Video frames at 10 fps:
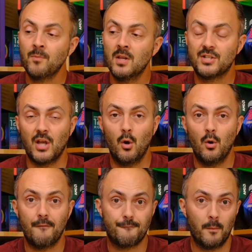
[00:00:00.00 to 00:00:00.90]

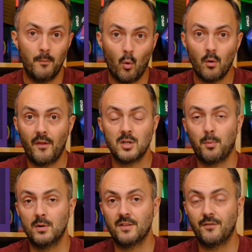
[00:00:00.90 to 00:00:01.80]
So from all of those
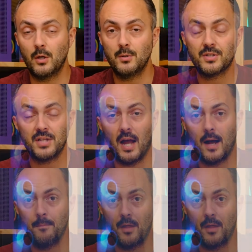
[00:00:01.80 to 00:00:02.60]
points of views, um,